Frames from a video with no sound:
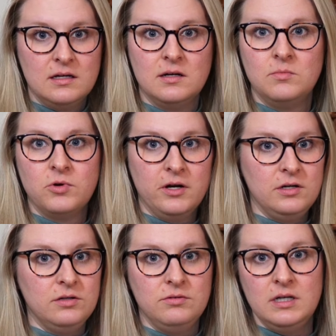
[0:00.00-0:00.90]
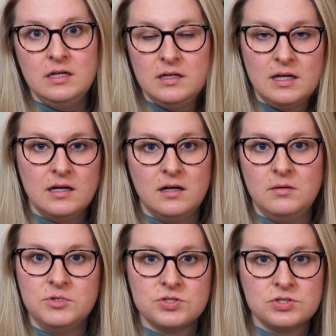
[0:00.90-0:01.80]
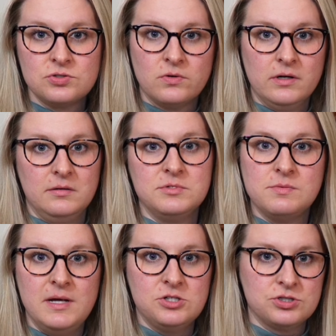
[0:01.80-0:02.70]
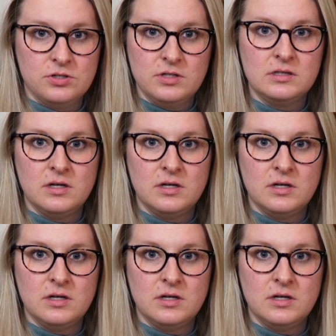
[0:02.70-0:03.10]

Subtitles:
them where you need to get them to store them to make sure that